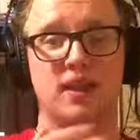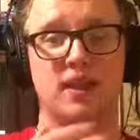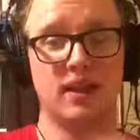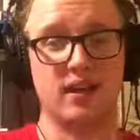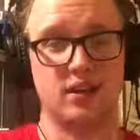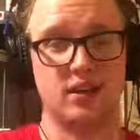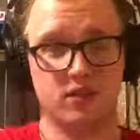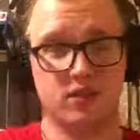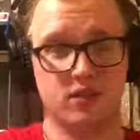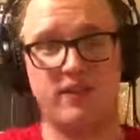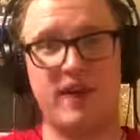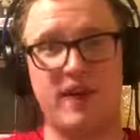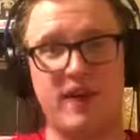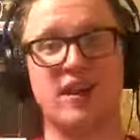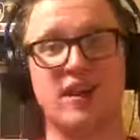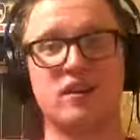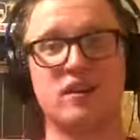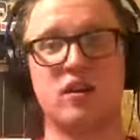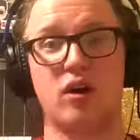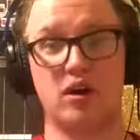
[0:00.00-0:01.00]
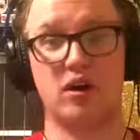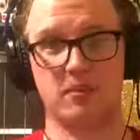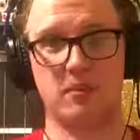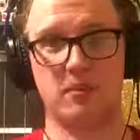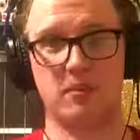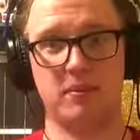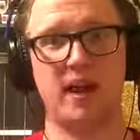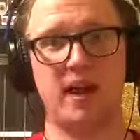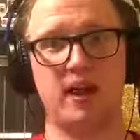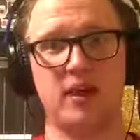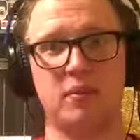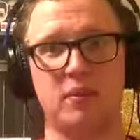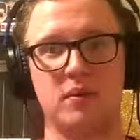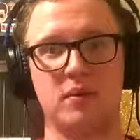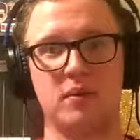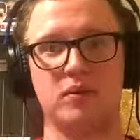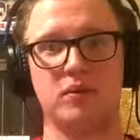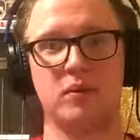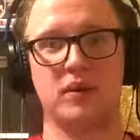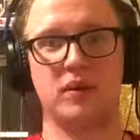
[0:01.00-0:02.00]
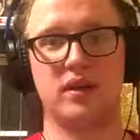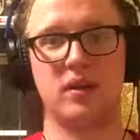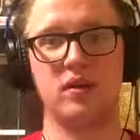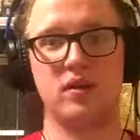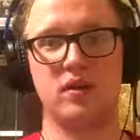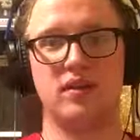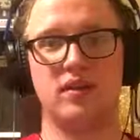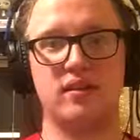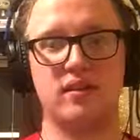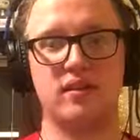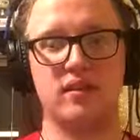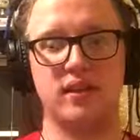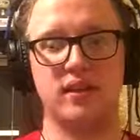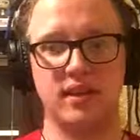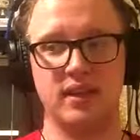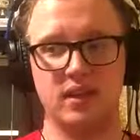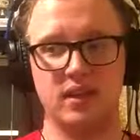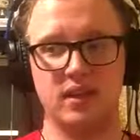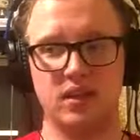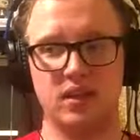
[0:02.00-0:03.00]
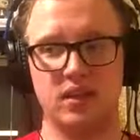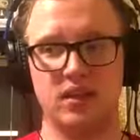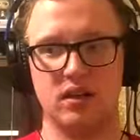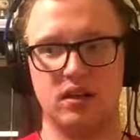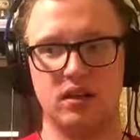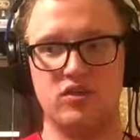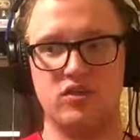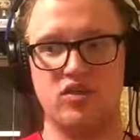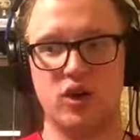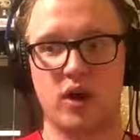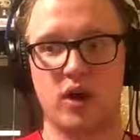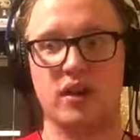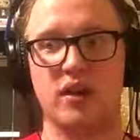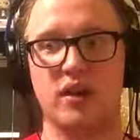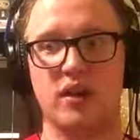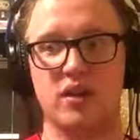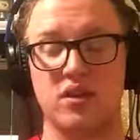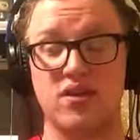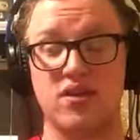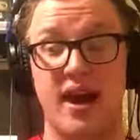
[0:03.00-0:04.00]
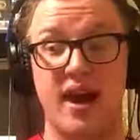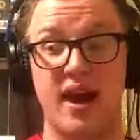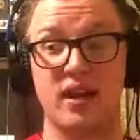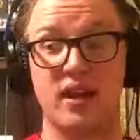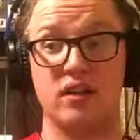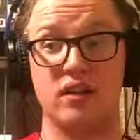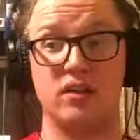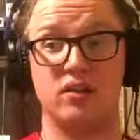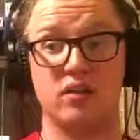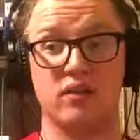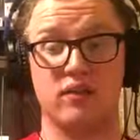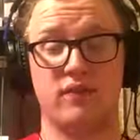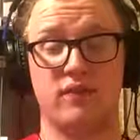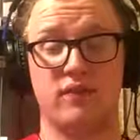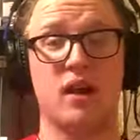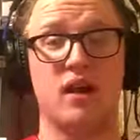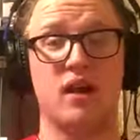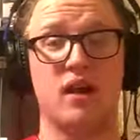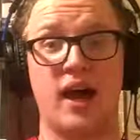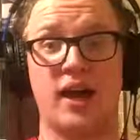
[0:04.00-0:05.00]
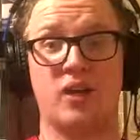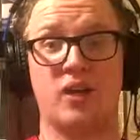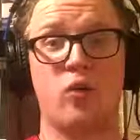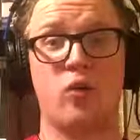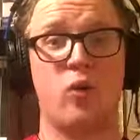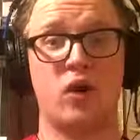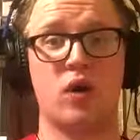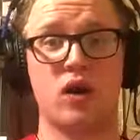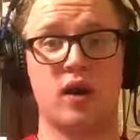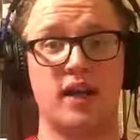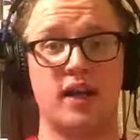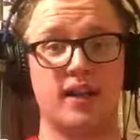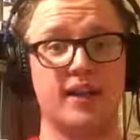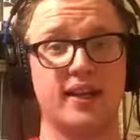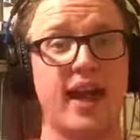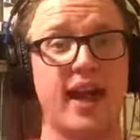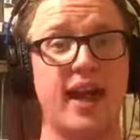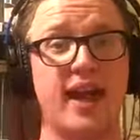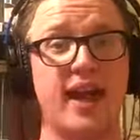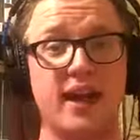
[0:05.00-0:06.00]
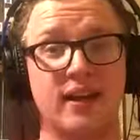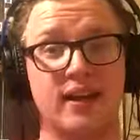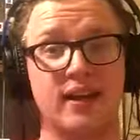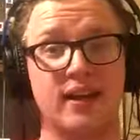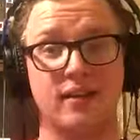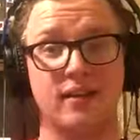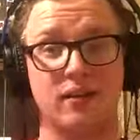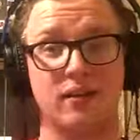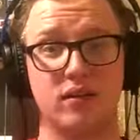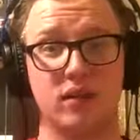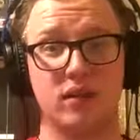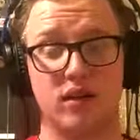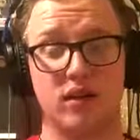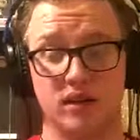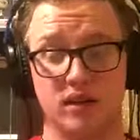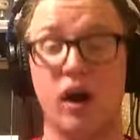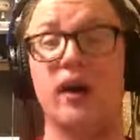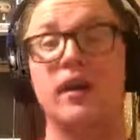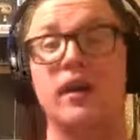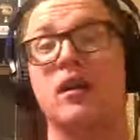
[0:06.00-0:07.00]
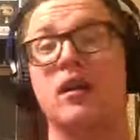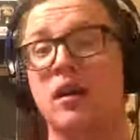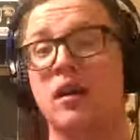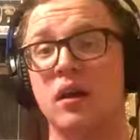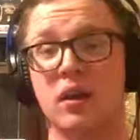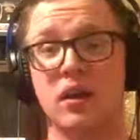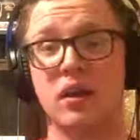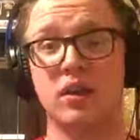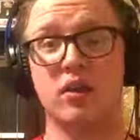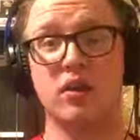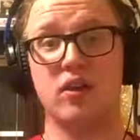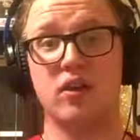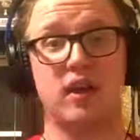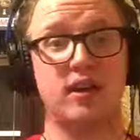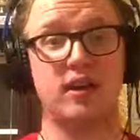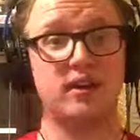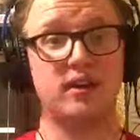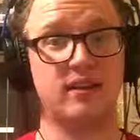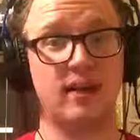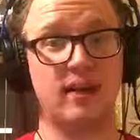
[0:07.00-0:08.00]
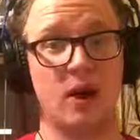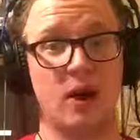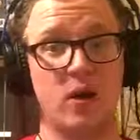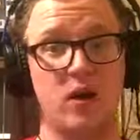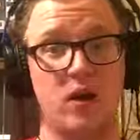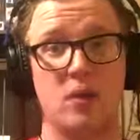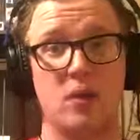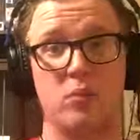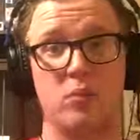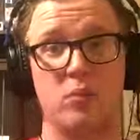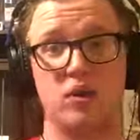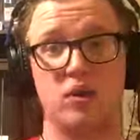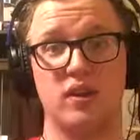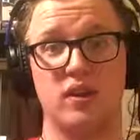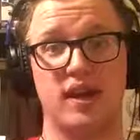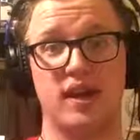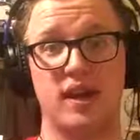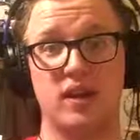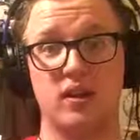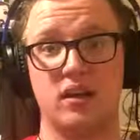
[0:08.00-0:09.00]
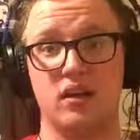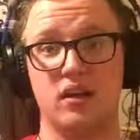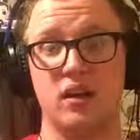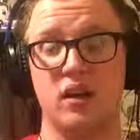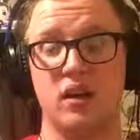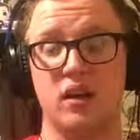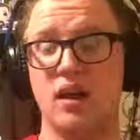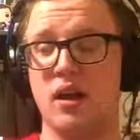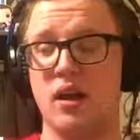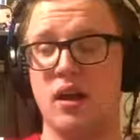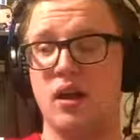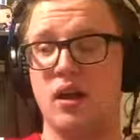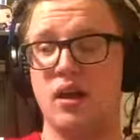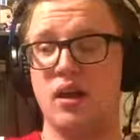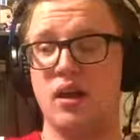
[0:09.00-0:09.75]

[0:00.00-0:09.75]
but to get your Vanguard back. Because we noticed in the trailer that Zavala, Ikora, and Cade are gone. They're not at the tower anymore. They kind of